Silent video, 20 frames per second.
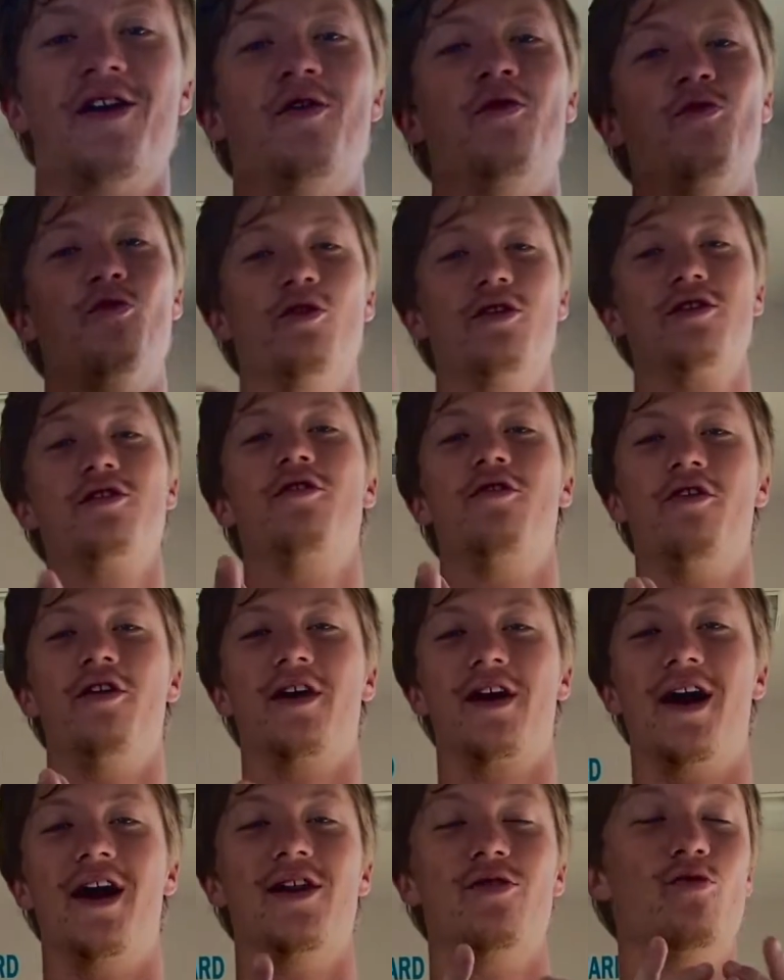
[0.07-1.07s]
What is going on,
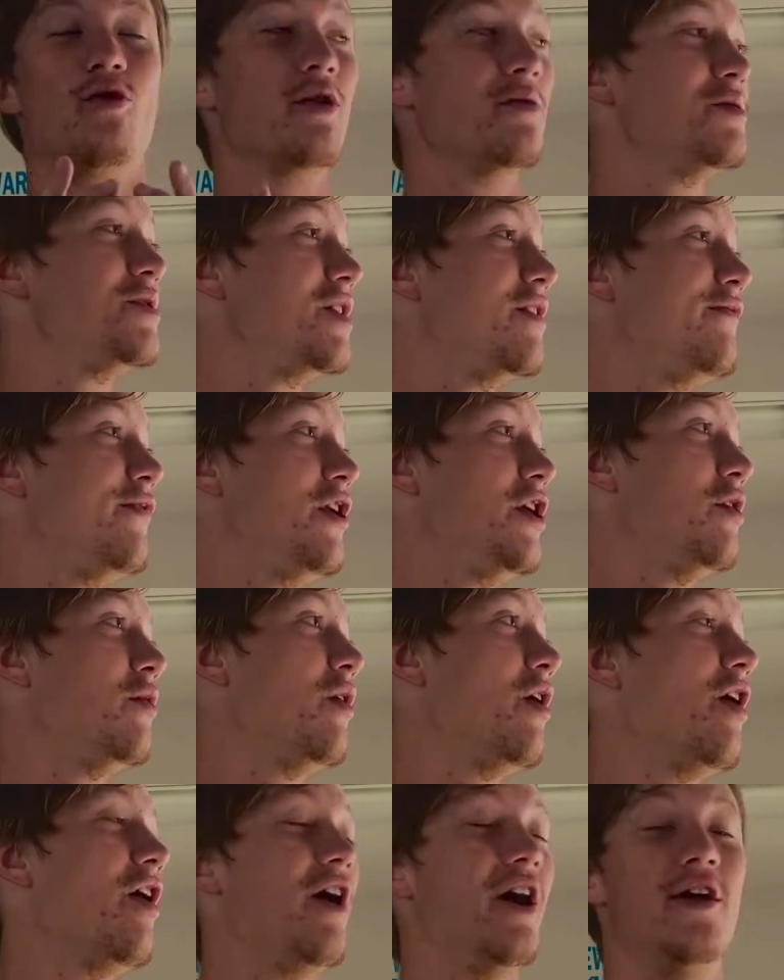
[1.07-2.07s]
guys? Welcome to the video.
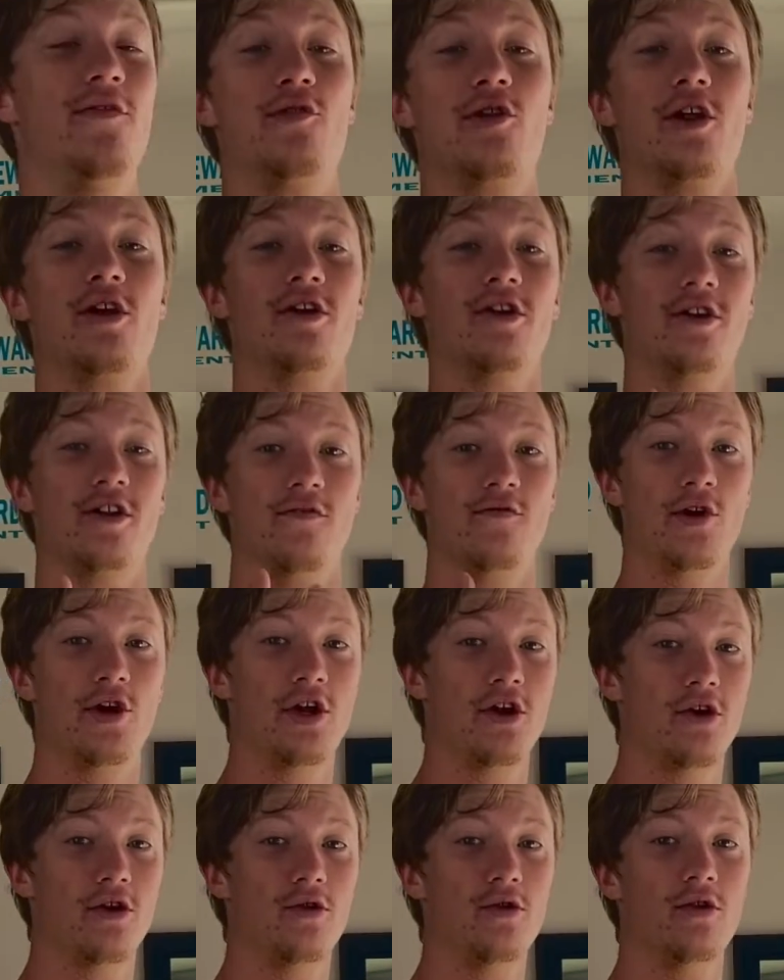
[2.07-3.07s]
All right, if you clicked on this
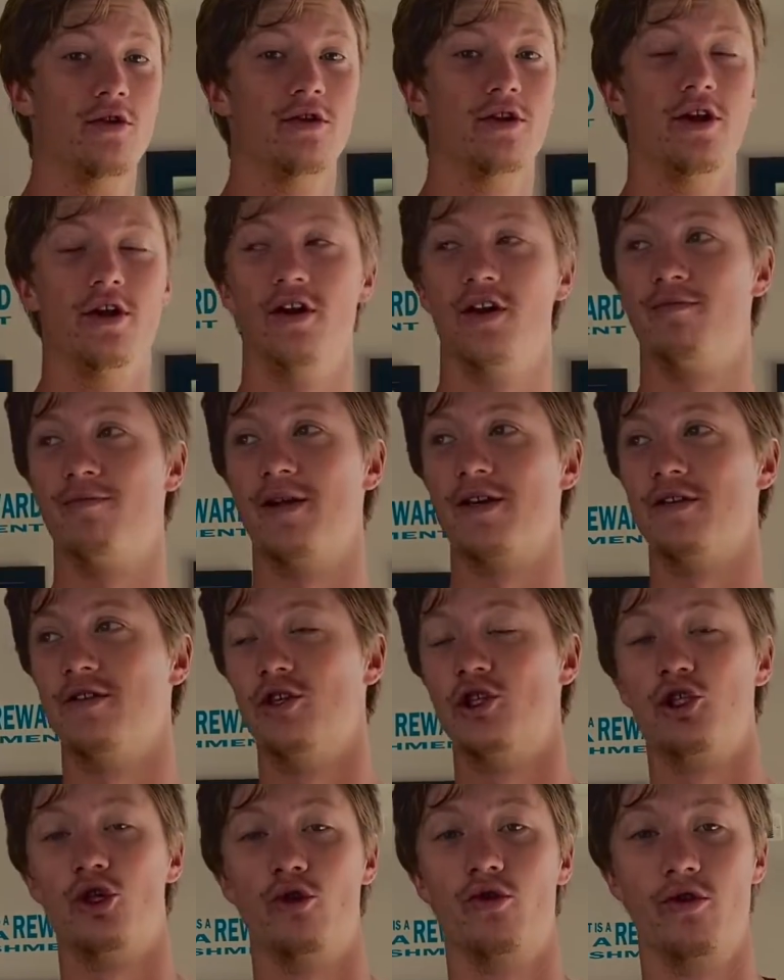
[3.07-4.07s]
video, then you're expecting a
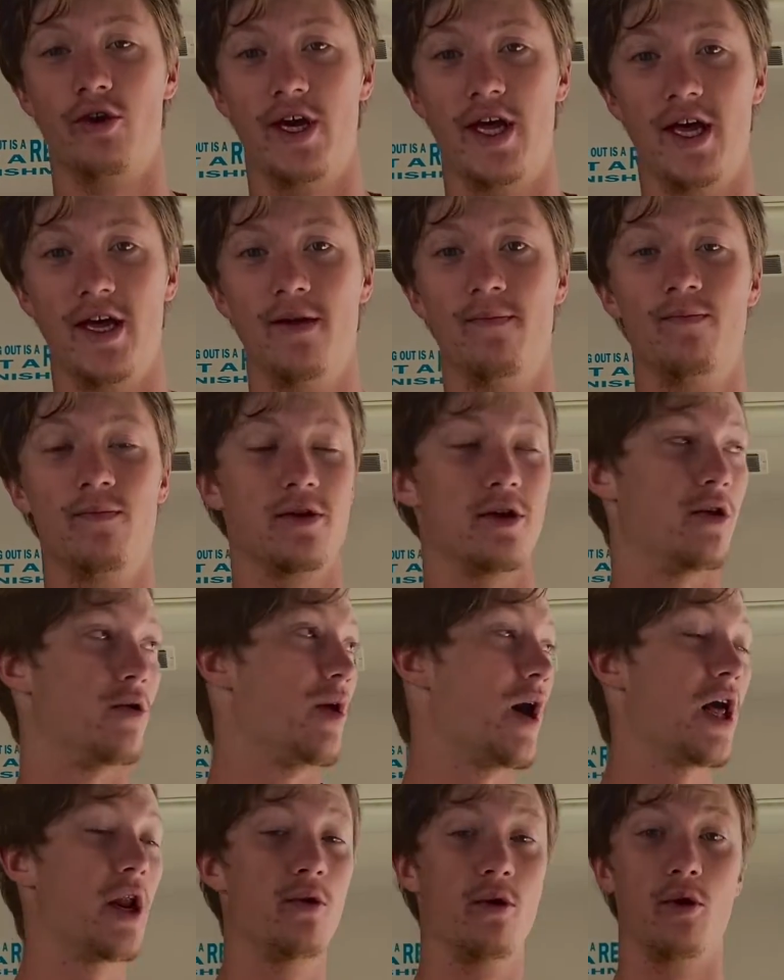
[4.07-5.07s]
shoulder day, so
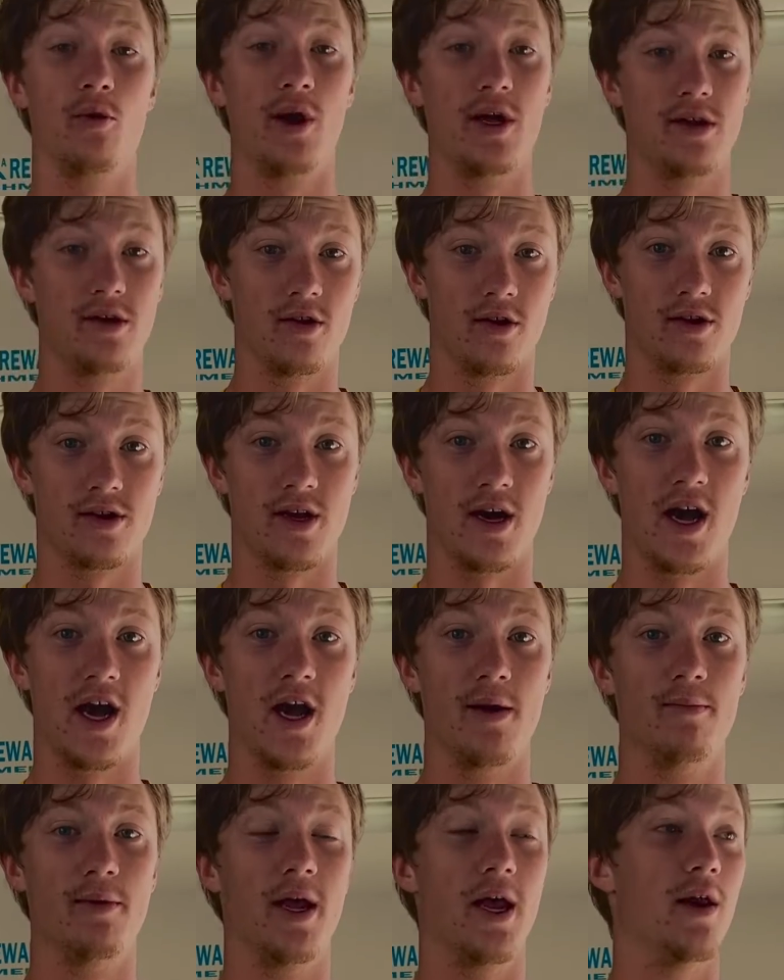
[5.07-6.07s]
I don't want to waste y'all's
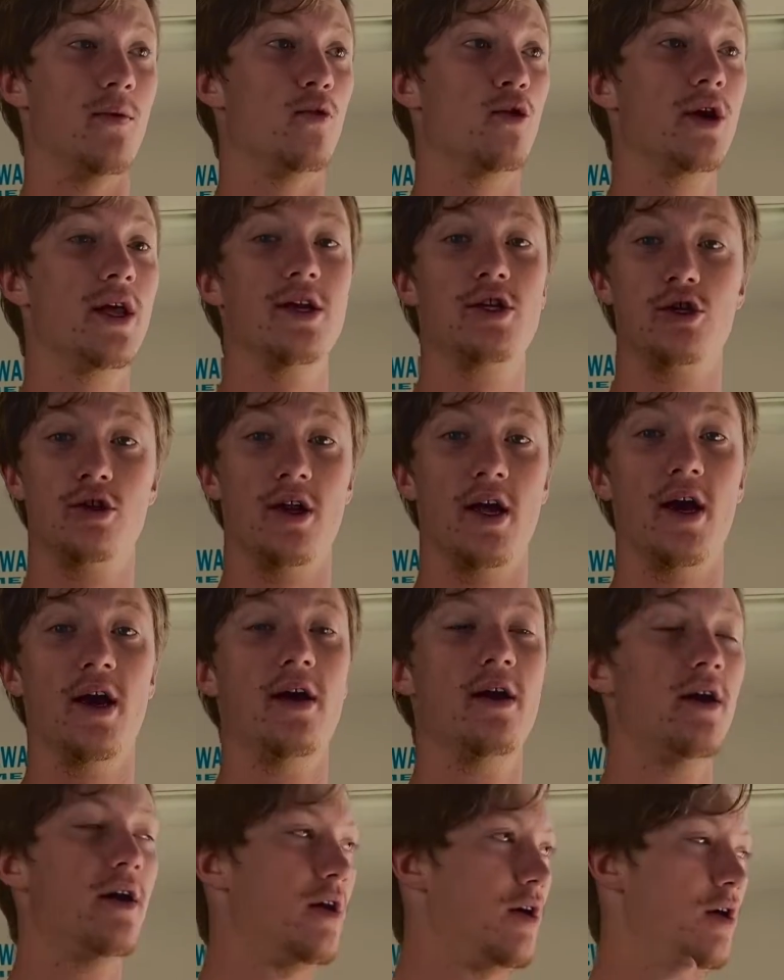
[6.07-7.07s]
time, and we'll get to
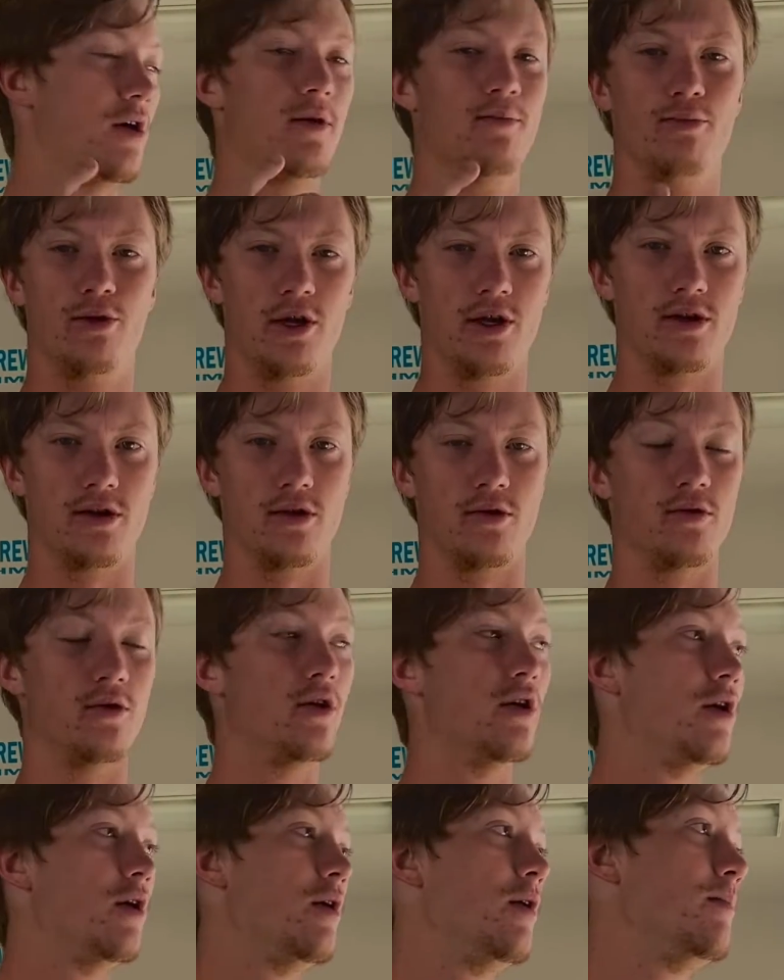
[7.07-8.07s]
that pretty
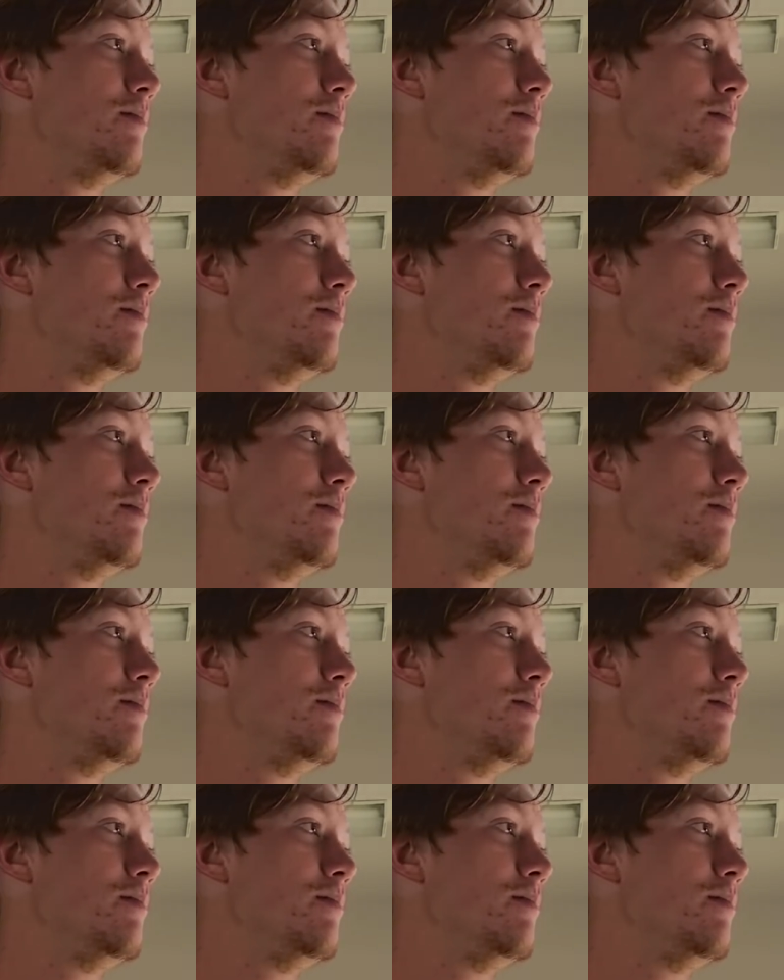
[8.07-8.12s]
soon.